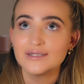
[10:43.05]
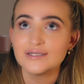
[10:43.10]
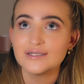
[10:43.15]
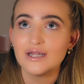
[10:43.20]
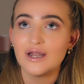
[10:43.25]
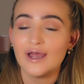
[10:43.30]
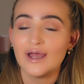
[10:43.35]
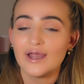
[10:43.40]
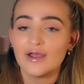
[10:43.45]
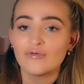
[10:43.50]

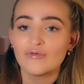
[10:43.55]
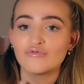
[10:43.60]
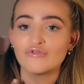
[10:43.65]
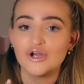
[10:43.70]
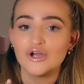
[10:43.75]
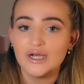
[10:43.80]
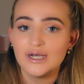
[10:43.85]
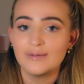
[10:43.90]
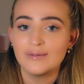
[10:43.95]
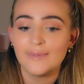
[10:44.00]
to like
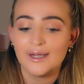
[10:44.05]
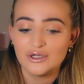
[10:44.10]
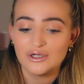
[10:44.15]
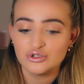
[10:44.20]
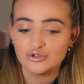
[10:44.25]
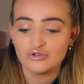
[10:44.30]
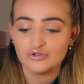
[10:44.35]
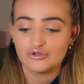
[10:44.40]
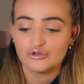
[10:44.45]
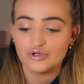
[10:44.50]
really make
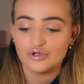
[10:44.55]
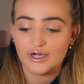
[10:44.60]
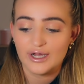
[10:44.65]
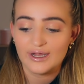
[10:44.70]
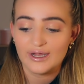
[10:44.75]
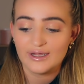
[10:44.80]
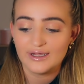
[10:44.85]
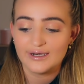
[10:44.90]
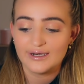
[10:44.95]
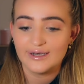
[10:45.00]
sure
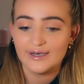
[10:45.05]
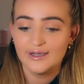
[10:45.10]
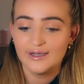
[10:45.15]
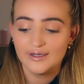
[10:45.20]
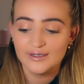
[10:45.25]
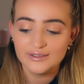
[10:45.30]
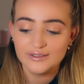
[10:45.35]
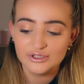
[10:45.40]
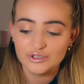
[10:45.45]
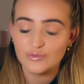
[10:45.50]
I
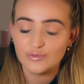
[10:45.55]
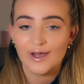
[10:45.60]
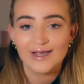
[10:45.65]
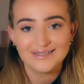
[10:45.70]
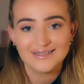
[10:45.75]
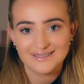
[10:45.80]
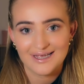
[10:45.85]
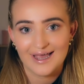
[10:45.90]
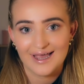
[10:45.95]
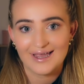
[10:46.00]
can do what I
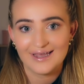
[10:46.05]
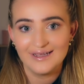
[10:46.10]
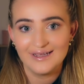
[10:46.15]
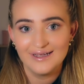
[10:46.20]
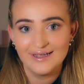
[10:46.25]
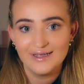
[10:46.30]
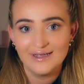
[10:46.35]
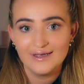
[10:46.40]
say.